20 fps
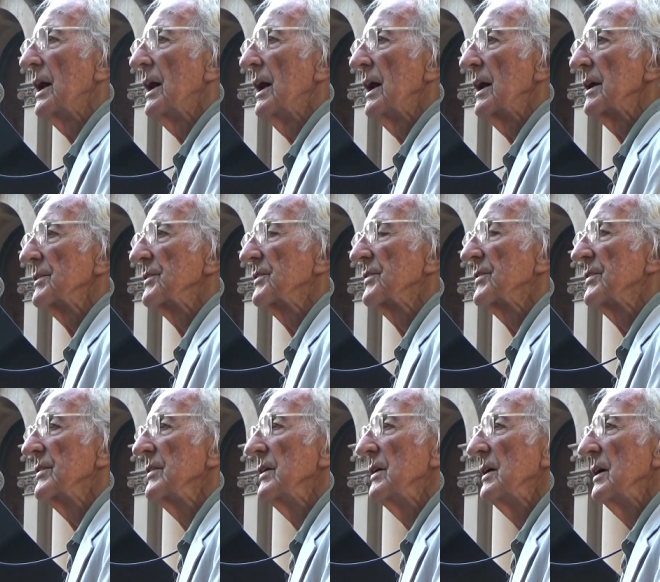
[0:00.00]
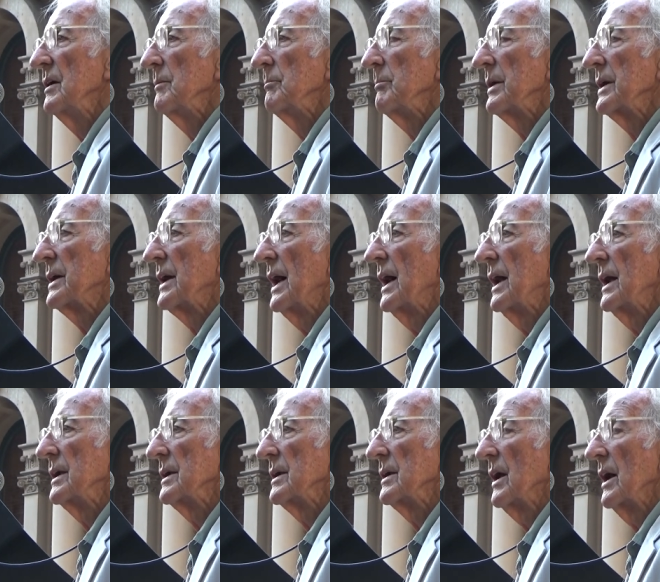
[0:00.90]
guards
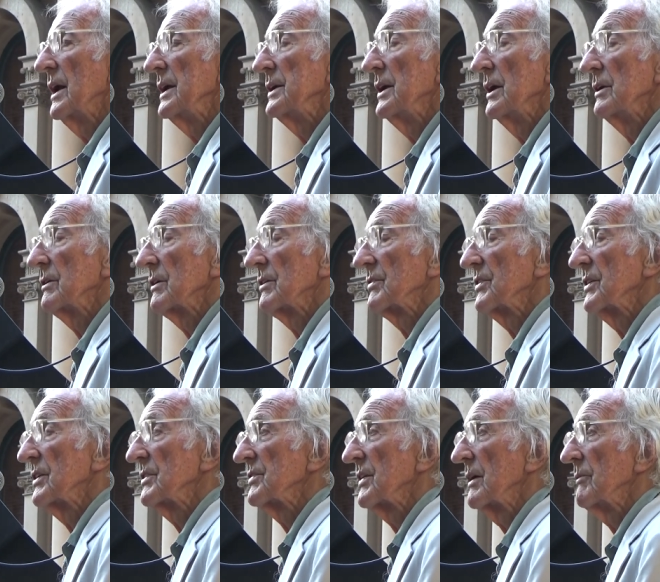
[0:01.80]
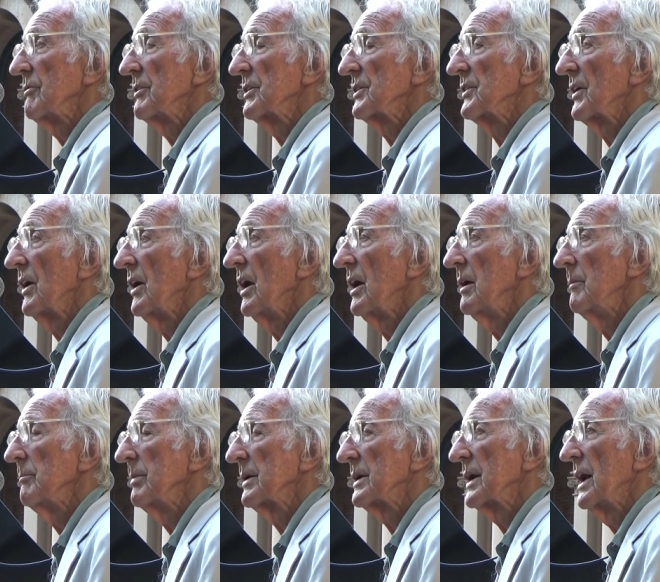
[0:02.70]
began, I noticed this every
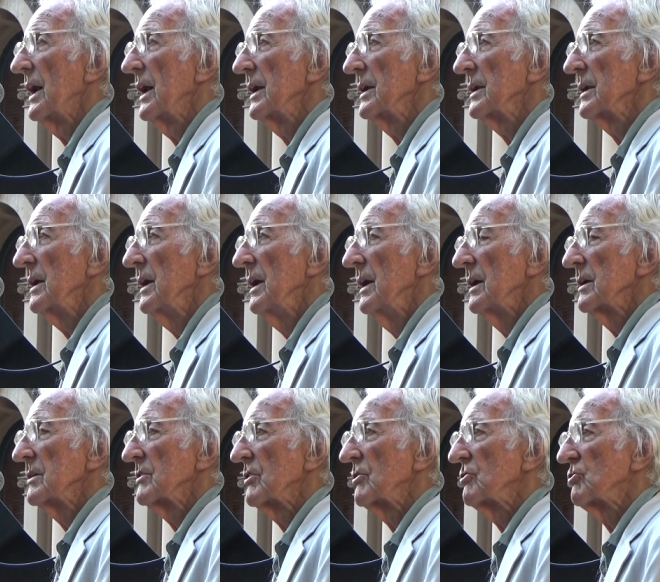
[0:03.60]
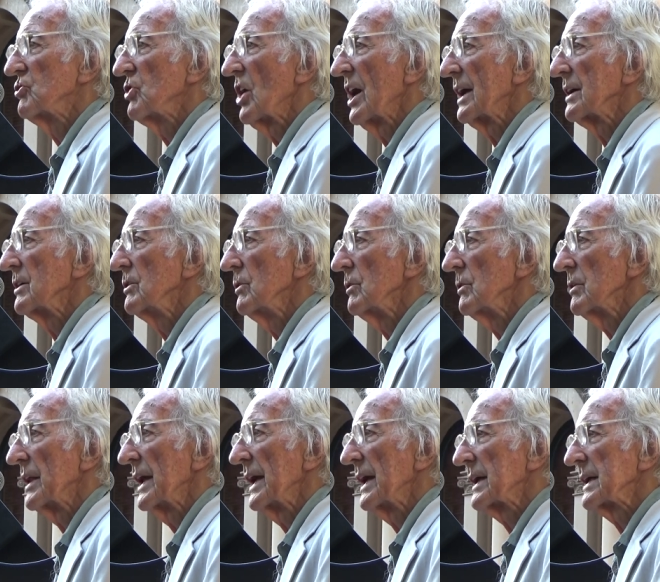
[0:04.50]
time, began to
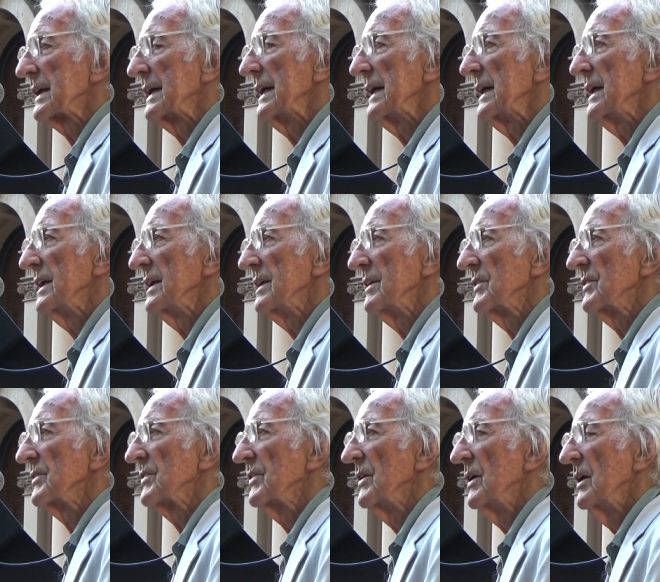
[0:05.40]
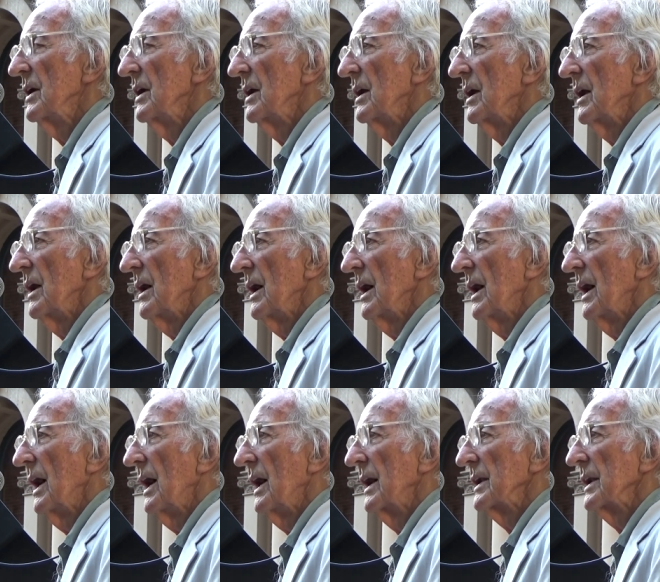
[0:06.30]
jangle their keys.
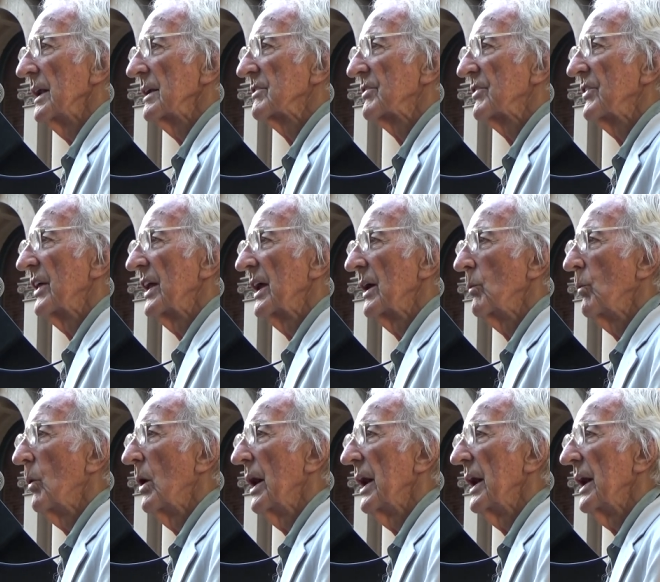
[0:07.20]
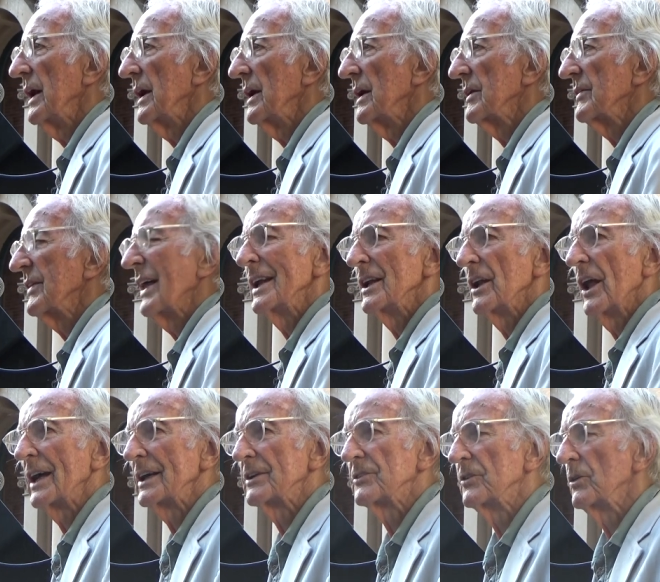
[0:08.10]
And it's their way, they
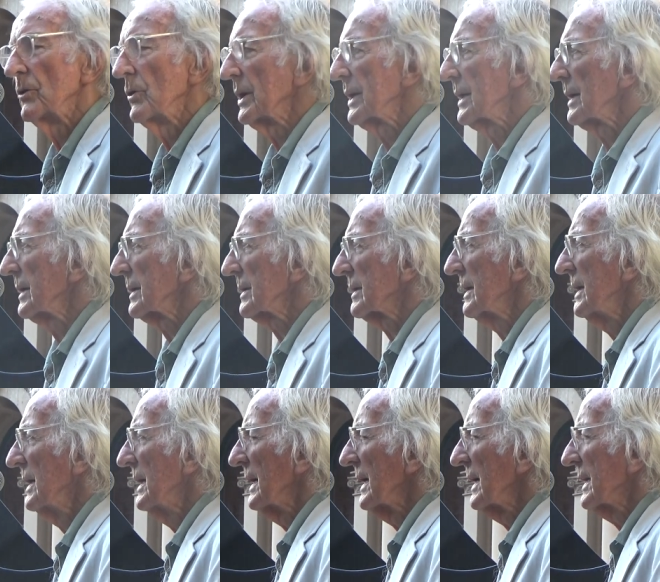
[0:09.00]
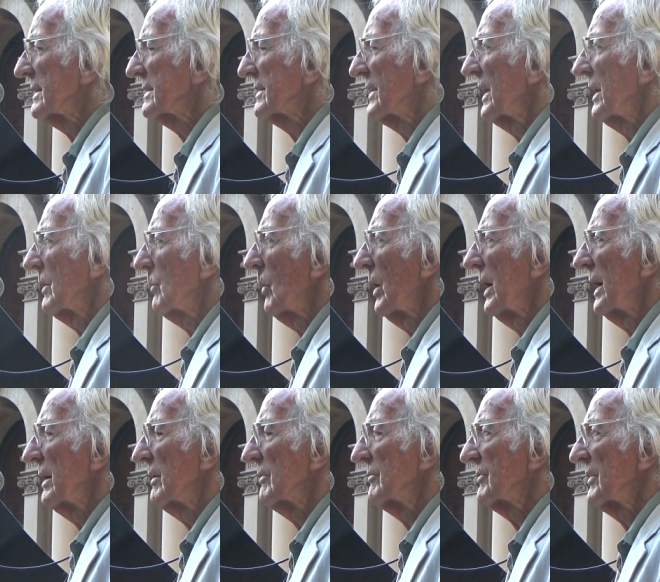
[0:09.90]
like doing it. It's their
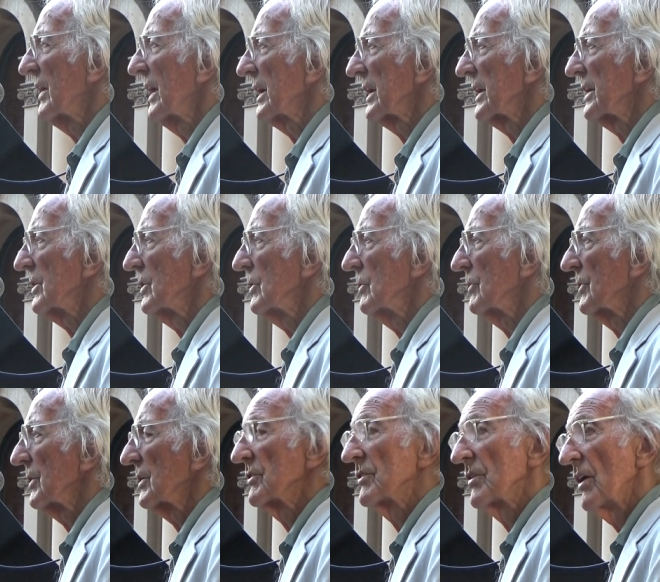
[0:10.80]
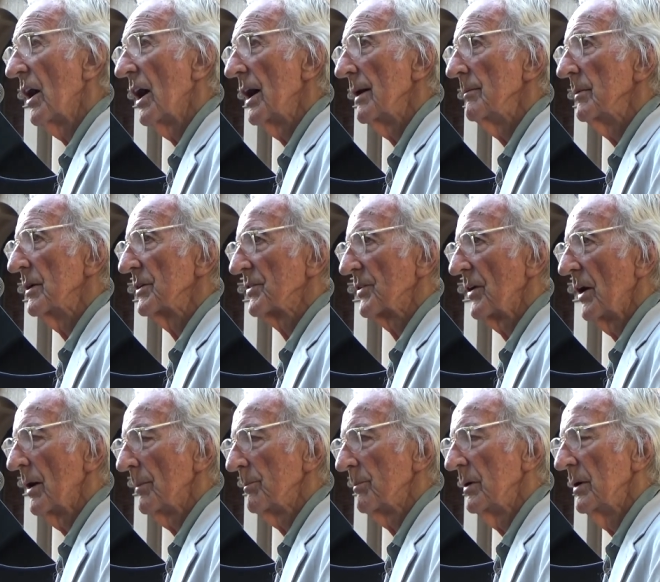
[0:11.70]
way of telling you that time is
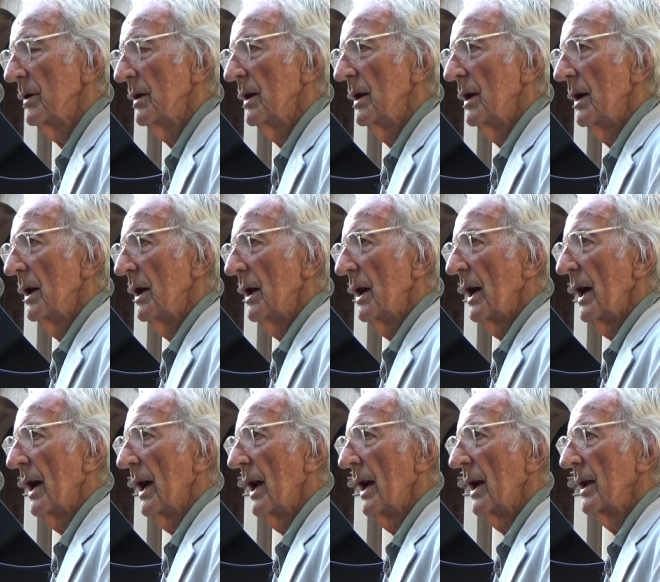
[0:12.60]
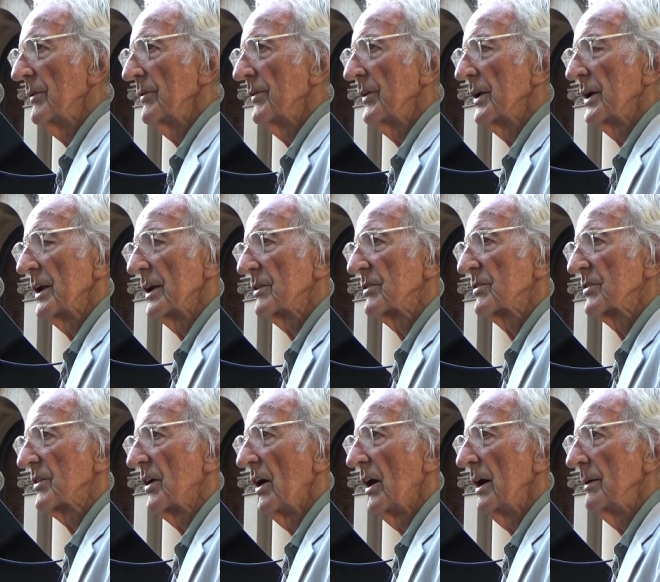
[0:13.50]
up and that
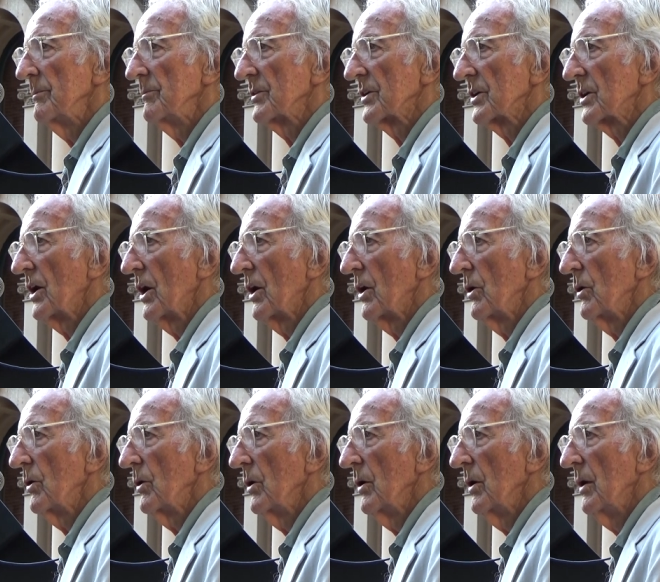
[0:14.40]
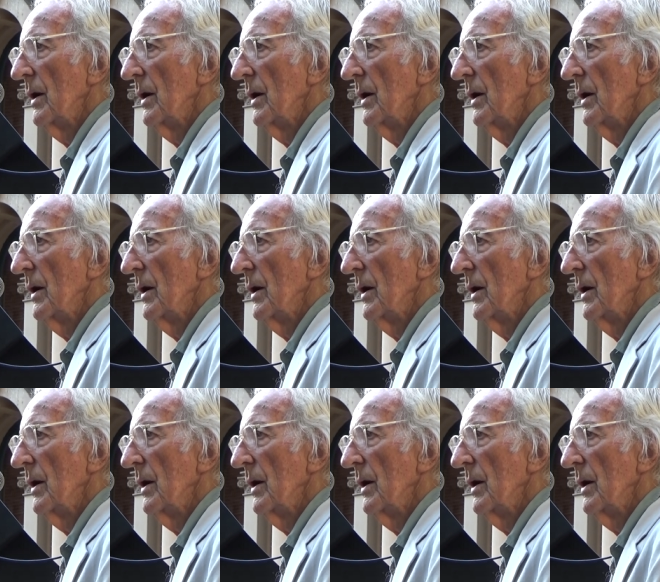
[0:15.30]
it's time to go.